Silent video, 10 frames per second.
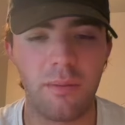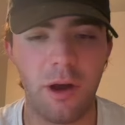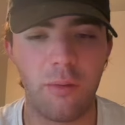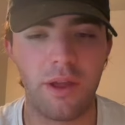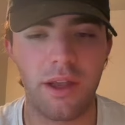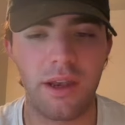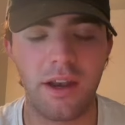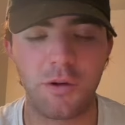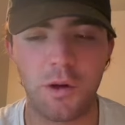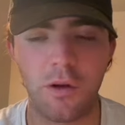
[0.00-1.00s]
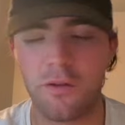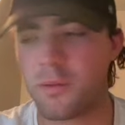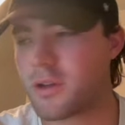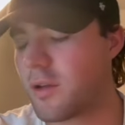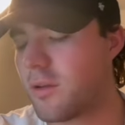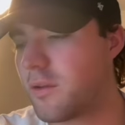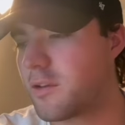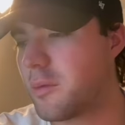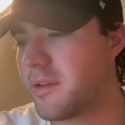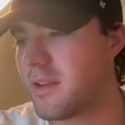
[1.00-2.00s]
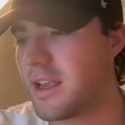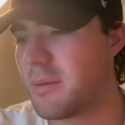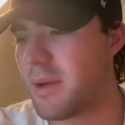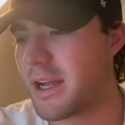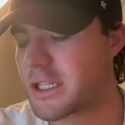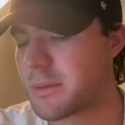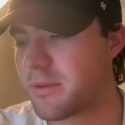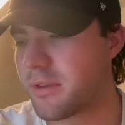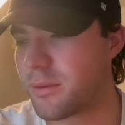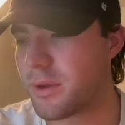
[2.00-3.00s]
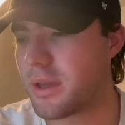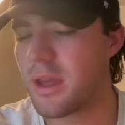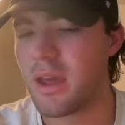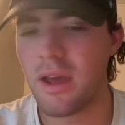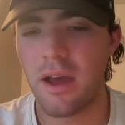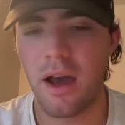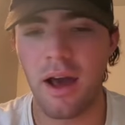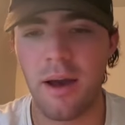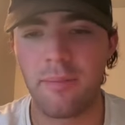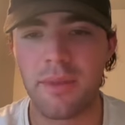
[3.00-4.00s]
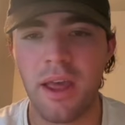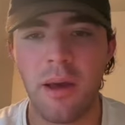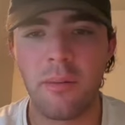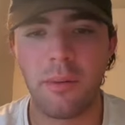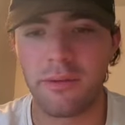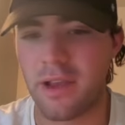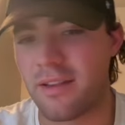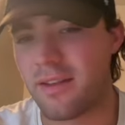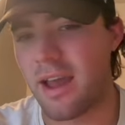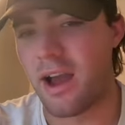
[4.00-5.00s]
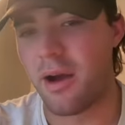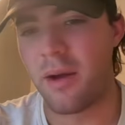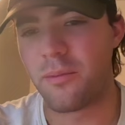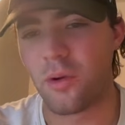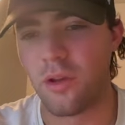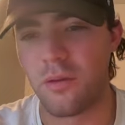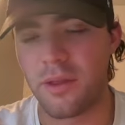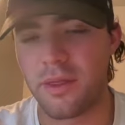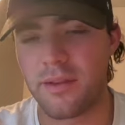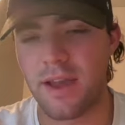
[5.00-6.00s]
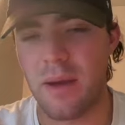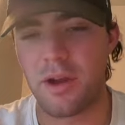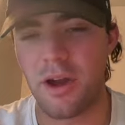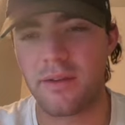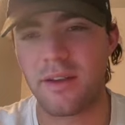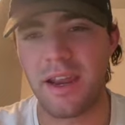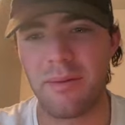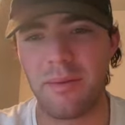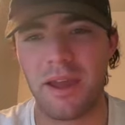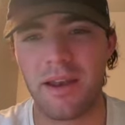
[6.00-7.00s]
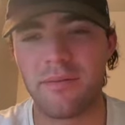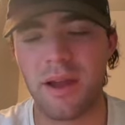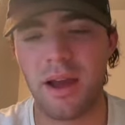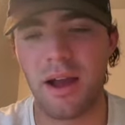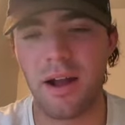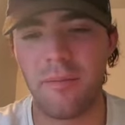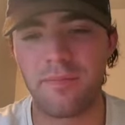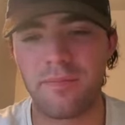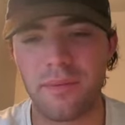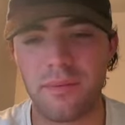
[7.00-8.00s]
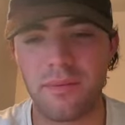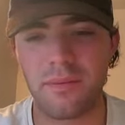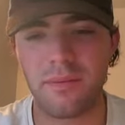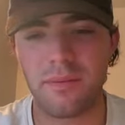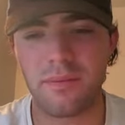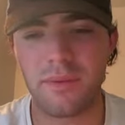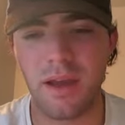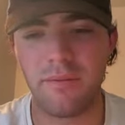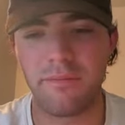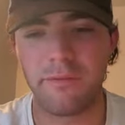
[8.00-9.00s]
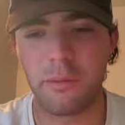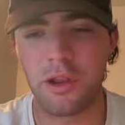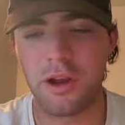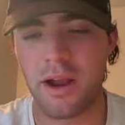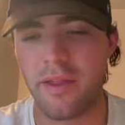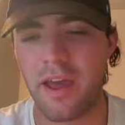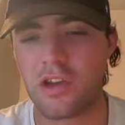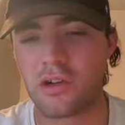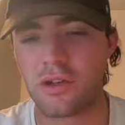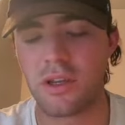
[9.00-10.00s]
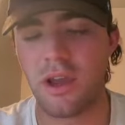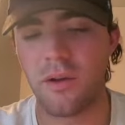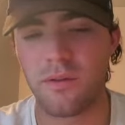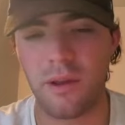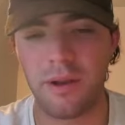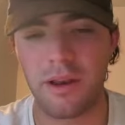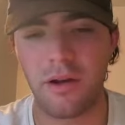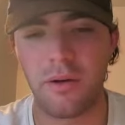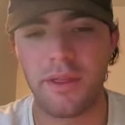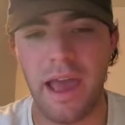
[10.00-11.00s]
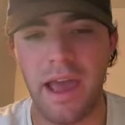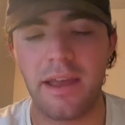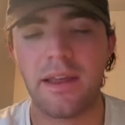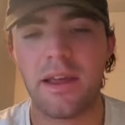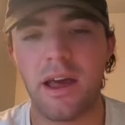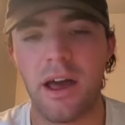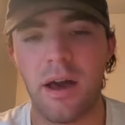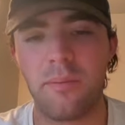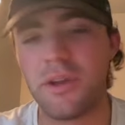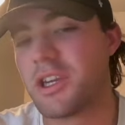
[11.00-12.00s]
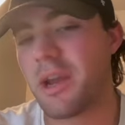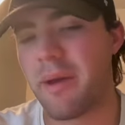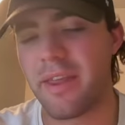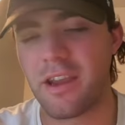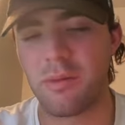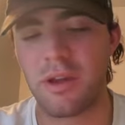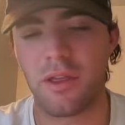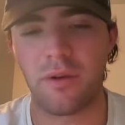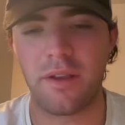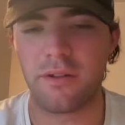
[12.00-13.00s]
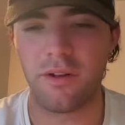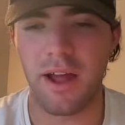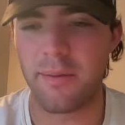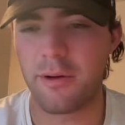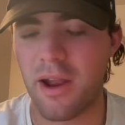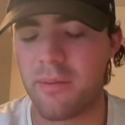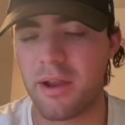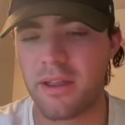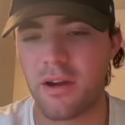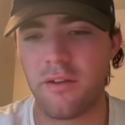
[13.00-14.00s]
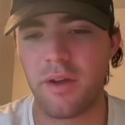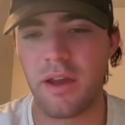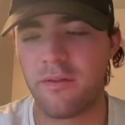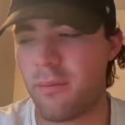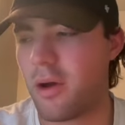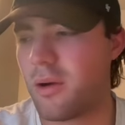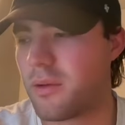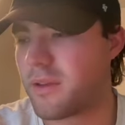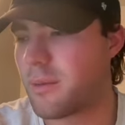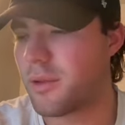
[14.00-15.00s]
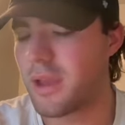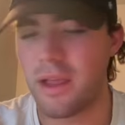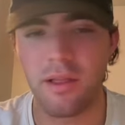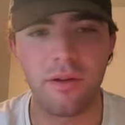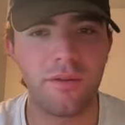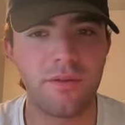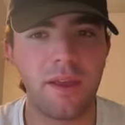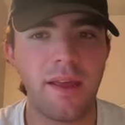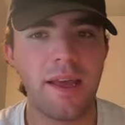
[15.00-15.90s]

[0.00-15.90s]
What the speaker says: Belle Plaine and Edgewood Colesburg, those could be sneaky matchups this week. But besides that, I'm rolling with the top dogs and 8-man. I'm familiar how that usually goes, so I'm going to go with that. BGM, I think, could be a threat to Gladbrook Grindbeck, though, if Bo is able to get loose.